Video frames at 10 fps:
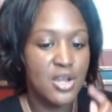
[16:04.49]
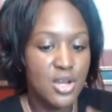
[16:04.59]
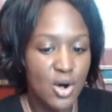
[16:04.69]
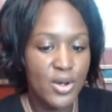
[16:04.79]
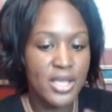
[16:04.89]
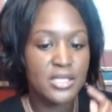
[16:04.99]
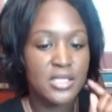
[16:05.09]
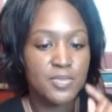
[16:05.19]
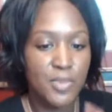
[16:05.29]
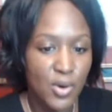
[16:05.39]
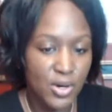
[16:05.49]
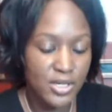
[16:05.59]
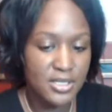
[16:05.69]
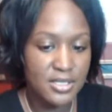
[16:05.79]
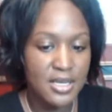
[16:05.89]
And I know in
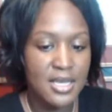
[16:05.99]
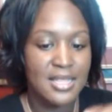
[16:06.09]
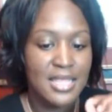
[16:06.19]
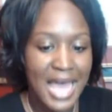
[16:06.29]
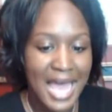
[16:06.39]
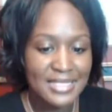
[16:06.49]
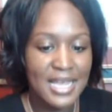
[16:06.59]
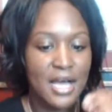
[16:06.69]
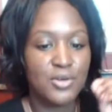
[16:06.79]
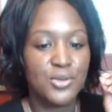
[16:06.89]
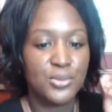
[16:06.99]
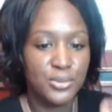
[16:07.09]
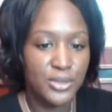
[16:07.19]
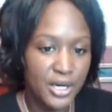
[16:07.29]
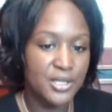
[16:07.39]
sports, that's how
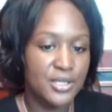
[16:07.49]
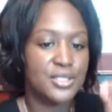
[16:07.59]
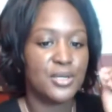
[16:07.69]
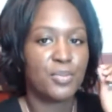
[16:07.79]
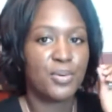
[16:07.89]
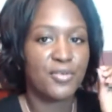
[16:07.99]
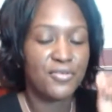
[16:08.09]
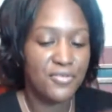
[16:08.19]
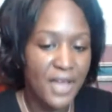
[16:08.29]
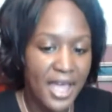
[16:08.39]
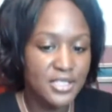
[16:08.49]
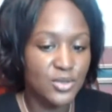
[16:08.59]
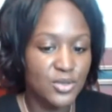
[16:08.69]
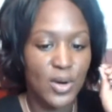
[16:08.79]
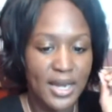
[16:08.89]
you learn to
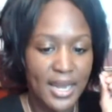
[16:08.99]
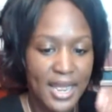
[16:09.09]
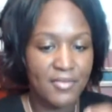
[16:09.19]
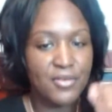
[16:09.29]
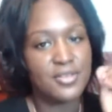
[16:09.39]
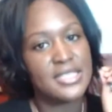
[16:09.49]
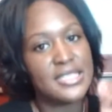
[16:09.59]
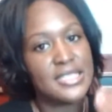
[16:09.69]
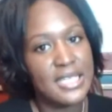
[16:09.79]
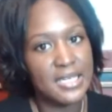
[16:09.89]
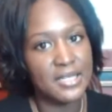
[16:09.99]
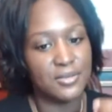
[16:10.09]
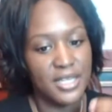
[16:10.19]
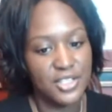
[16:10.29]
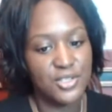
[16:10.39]
perfect whatever
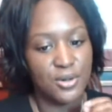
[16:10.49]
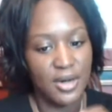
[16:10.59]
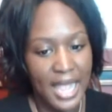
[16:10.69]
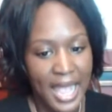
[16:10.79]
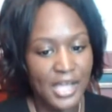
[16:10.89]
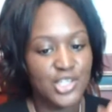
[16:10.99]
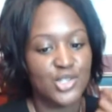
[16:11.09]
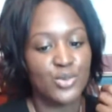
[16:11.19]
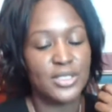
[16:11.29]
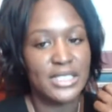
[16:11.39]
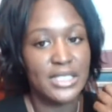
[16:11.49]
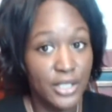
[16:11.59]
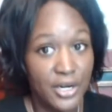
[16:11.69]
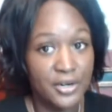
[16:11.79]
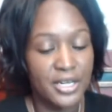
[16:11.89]
skill that you are
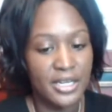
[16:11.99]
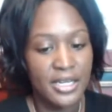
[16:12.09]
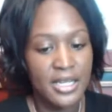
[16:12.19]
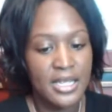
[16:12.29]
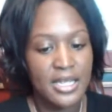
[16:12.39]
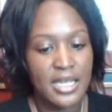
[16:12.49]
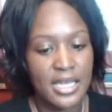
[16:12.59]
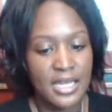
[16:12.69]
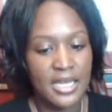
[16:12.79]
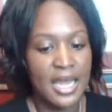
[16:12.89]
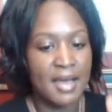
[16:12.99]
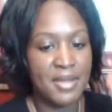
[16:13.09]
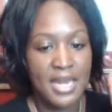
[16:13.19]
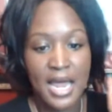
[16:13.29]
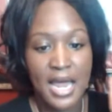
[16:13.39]
actually learning. And I
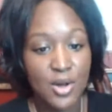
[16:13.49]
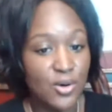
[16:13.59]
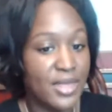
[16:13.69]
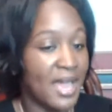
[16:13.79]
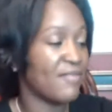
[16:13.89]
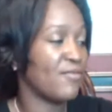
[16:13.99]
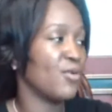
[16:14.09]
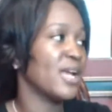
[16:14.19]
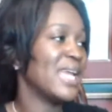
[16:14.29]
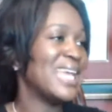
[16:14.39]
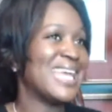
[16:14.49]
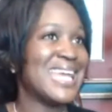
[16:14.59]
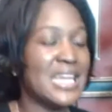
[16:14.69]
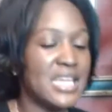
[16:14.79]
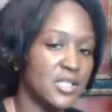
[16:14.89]
mean, I know that for
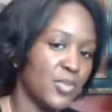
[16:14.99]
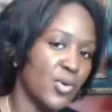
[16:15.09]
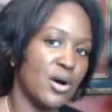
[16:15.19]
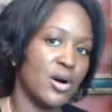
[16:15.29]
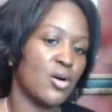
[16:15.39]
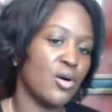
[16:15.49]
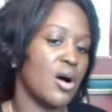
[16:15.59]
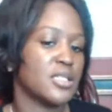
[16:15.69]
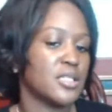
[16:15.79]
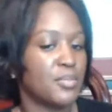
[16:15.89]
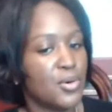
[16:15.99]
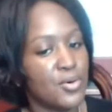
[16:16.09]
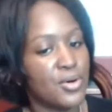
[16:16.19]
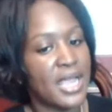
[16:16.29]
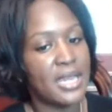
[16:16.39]
any sport across the
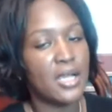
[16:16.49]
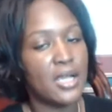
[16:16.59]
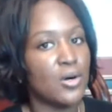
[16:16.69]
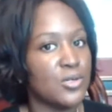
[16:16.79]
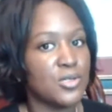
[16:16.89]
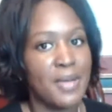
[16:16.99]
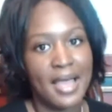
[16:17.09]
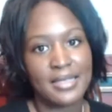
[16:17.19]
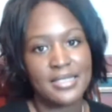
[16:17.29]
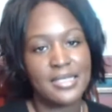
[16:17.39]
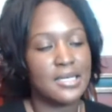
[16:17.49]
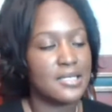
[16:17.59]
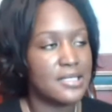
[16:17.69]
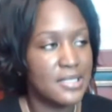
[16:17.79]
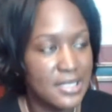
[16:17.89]
board, and it goes back to
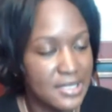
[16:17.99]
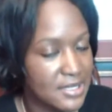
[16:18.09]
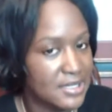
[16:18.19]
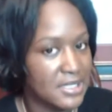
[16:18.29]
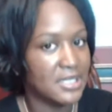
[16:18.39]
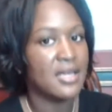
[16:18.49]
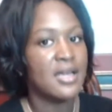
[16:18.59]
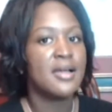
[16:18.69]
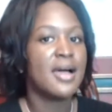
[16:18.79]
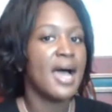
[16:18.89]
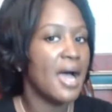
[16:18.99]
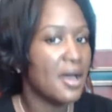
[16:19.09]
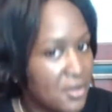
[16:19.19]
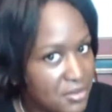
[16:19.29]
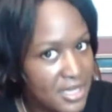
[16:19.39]
consistency. How do
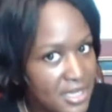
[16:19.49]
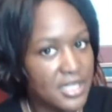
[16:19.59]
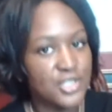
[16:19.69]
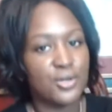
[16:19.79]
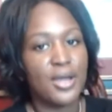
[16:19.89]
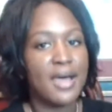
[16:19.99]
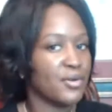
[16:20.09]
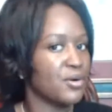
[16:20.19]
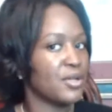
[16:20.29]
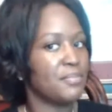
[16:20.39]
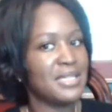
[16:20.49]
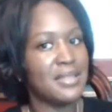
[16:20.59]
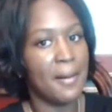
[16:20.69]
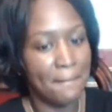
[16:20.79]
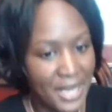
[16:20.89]
you think that you're ever going to be
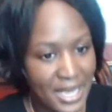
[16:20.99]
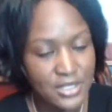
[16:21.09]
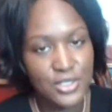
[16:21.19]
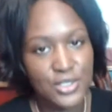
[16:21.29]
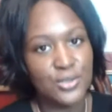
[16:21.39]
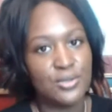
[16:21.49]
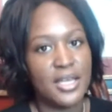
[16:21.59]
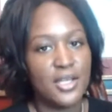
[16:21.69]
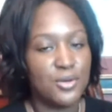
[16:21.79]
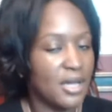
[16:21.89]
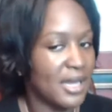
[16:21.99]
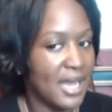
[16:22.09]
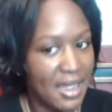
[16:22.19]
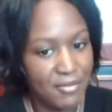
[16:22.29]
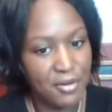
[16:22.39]
the best you that you can
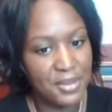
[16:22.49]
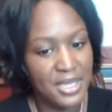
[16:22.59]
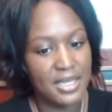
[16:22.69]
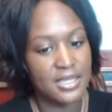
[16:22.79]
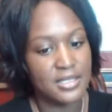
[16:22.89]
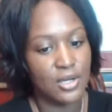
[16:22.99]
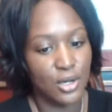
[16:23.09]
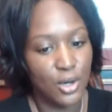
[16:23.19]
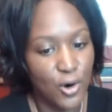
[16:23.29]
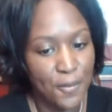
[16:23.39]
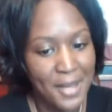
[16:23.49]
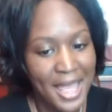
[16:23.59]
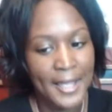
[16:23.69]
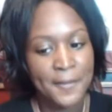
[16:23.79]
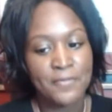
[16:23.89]
ever be? It's going to go
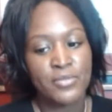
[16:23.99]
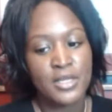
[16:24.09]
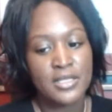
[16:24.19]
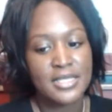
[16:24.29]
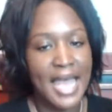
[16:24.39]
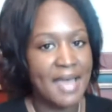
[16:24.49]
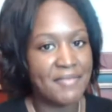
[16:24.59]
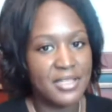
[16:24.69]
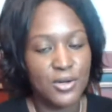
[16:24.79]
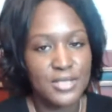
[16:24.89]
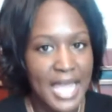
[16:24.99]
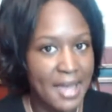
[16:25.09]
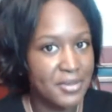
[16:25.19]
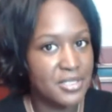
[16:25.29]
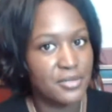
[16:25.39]
back to having those
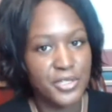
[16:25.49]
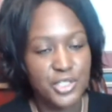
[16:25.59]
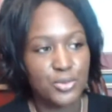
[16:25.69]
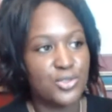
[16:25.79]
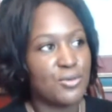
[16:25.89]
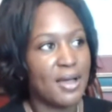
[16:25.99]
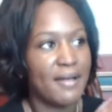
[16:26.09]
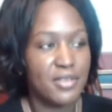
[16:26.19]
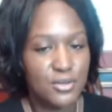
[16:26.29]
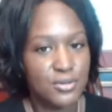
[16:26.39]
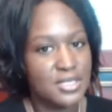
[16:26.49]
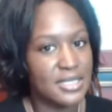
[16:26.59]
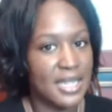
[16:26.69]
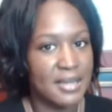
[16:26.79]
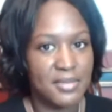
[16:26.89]
habits or rituals. You have to do the
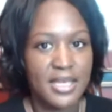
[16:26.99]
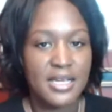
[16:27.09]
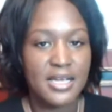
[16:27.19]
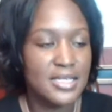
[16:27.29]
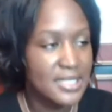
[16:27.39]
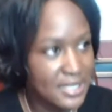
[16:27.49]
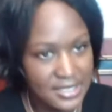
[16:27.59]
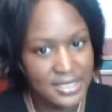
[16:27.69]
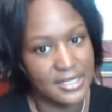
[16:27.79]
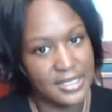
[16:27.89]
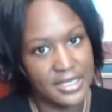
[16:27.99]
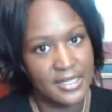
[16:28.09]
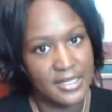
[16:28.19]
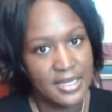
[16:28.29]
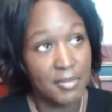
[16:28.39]
same thing consistently.
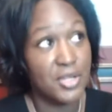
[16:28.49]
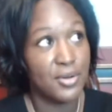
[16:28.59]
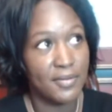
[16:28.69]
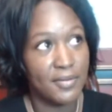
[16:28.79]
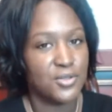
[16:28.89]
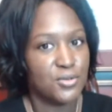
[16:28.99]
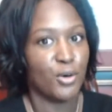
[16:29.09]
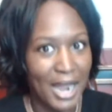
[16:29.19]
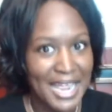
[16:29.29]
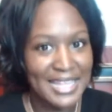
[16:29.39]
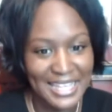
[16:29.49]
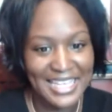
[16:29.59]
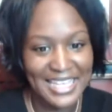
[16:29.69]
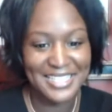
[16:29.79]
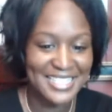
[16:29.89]
I mean, you have to do the right
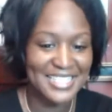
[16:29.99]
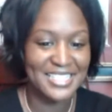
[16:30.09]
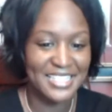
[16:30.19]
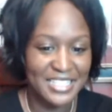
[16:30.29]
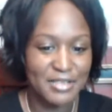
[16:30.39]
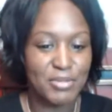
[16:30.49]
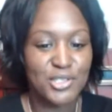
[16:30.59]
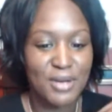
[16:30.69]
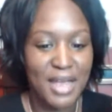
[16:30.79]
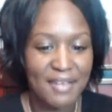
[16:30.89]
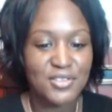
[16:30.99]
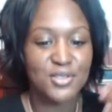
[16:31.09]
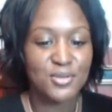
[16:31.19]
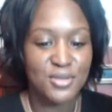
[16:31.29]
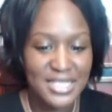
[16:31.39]
thing consistently, but you have to
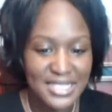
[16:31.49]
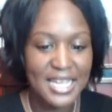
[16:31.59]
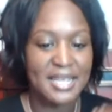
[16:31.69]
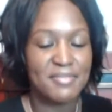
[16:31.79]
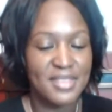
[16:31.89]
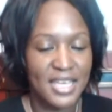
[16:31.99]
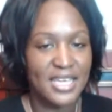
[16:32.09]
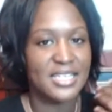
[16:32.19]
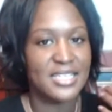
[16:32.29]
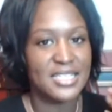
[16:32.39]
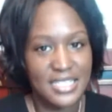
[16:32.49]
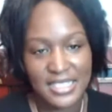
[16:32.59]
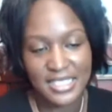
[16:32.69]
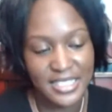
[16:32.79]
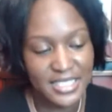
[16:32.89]
do the same thing
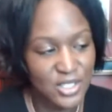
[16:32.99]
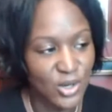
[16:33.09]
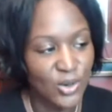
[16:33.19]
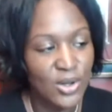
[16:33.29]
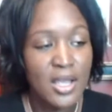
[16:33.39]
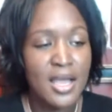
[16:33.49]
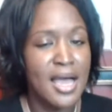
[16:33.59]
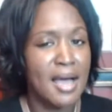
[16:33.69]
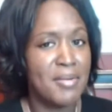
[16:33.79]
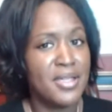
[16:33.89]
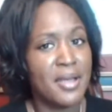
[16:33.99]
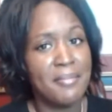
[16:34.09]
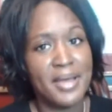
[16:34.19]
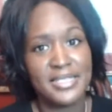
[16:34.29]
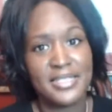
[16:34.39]
consistently. So, I mean, your
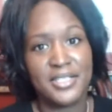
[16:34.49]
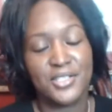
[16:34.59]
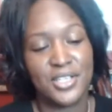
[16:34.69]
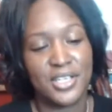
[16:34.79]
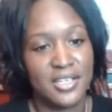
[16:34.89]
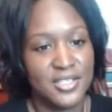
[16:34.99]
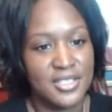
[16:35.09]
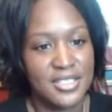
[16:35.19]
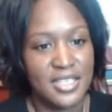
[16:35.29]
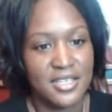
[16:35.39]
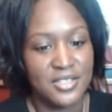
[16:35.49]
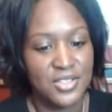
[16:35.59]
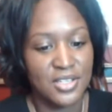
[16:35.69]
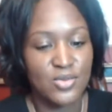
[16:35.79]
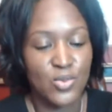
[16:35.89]
message is
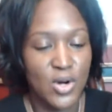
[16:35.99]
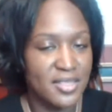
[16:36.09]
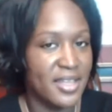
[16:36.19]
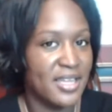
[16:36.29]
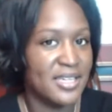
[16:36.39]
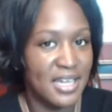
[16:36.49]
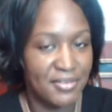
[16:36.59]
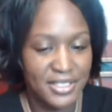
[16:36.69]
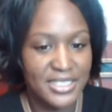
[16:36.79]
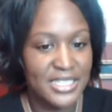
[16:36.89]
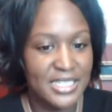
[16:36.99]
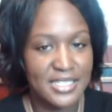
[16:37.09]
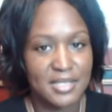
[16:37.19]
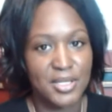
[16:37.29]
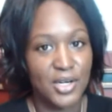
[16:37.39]
just one that definitely
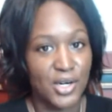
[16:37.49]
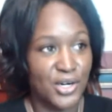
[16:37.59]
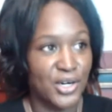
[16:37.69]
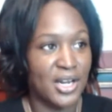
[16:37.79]
needs to be heard.